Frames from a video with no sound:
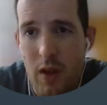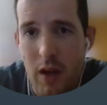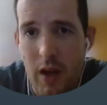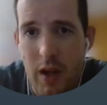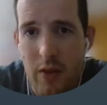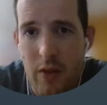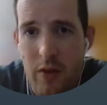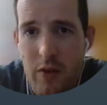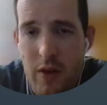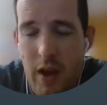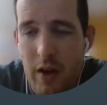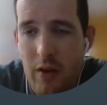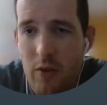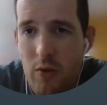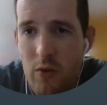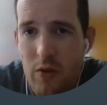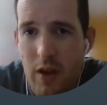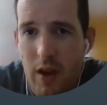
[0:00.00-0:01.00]
In this
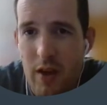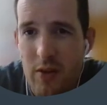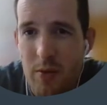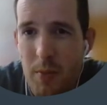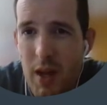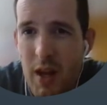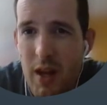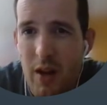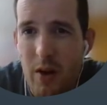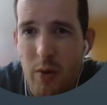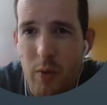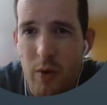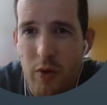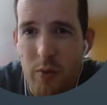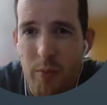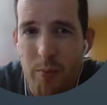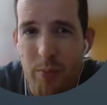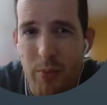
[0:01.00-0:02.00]
exercise, a mediator
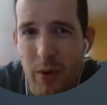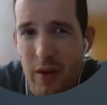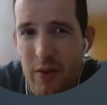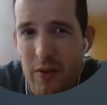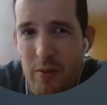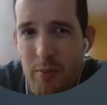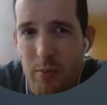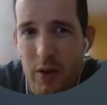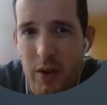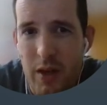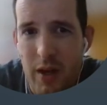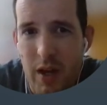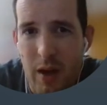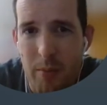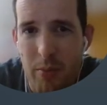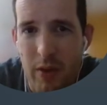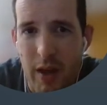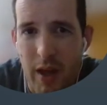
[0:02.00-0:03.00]
was present but did
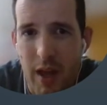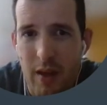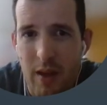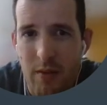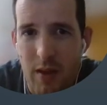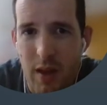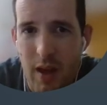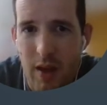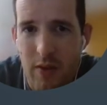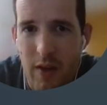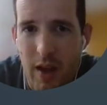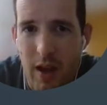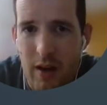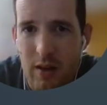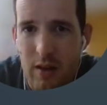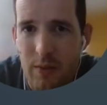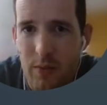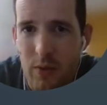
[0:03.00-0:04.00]
not play as
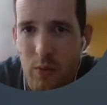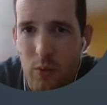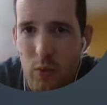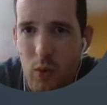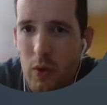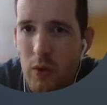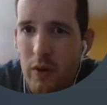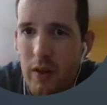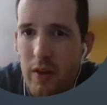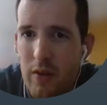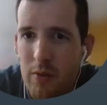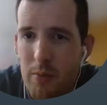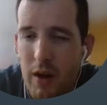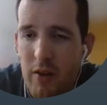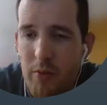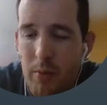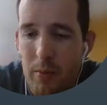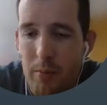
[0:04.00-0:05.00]
active a role as might
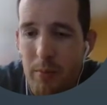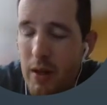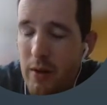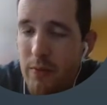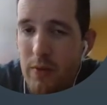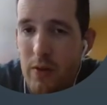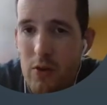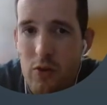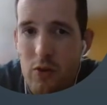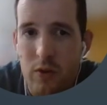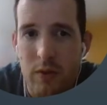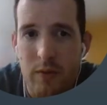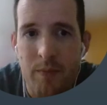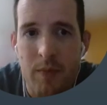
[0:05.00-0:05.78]
have been beneficial.